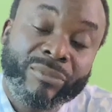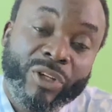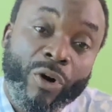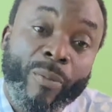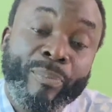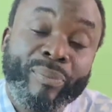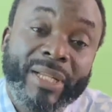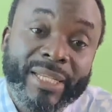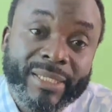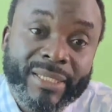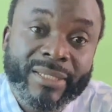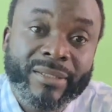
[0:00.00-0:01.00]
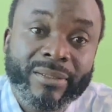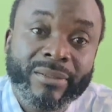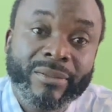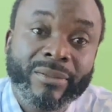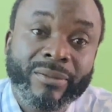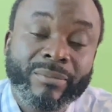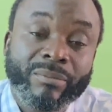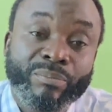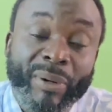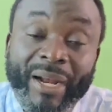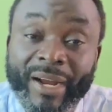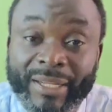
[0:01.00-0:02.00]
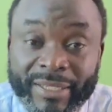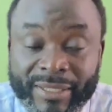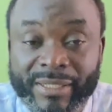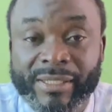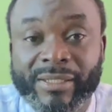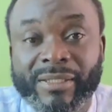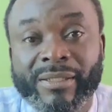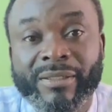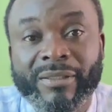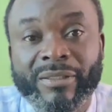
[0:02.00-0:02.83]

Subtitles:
complete paralysis.